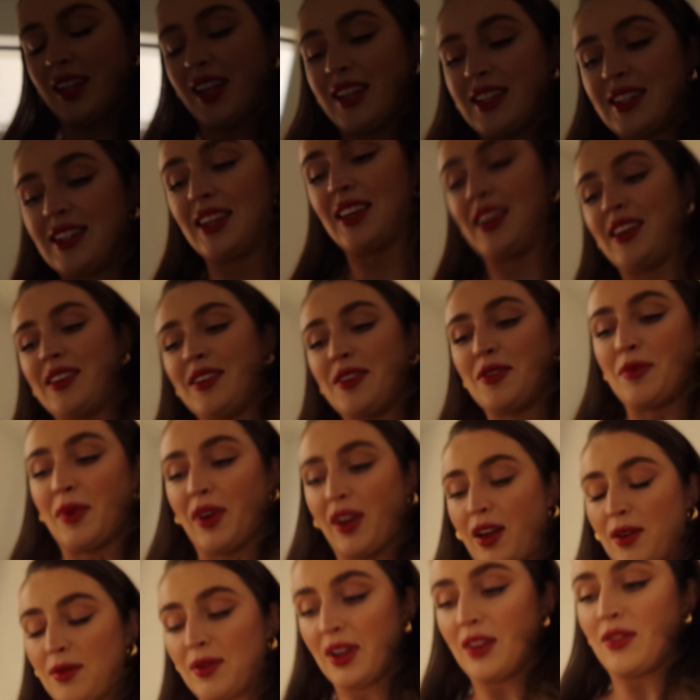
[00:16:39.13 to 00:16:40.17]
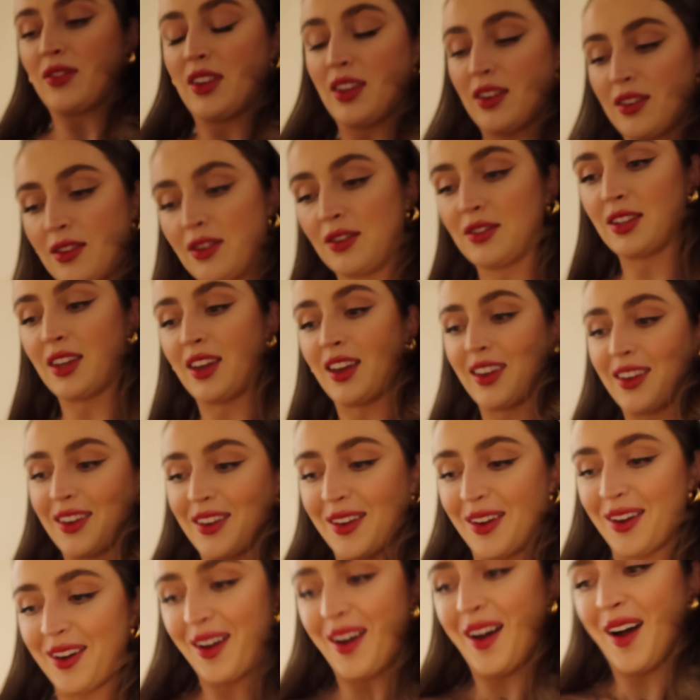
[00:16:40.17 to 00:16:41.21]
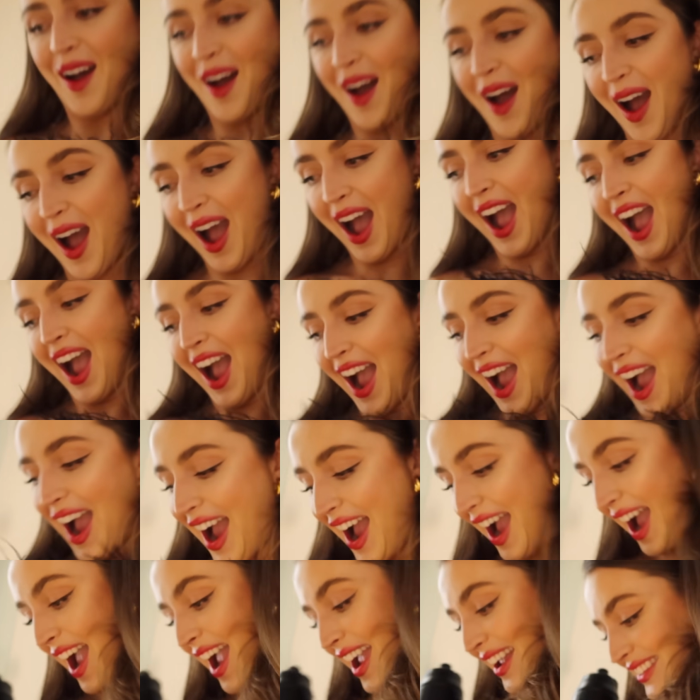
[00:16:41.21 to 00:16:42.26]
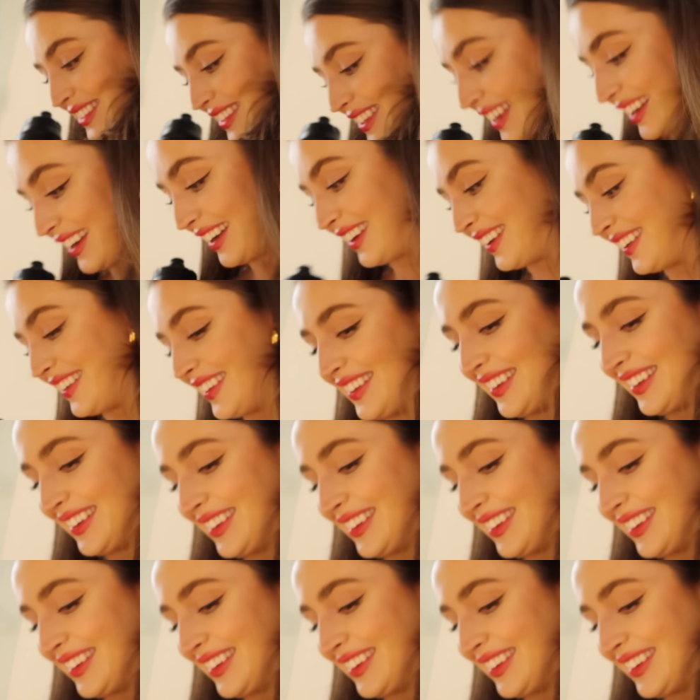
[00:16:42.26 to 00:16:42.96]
Let's eat. Oh my god, we haven't eaten all day. Is it here?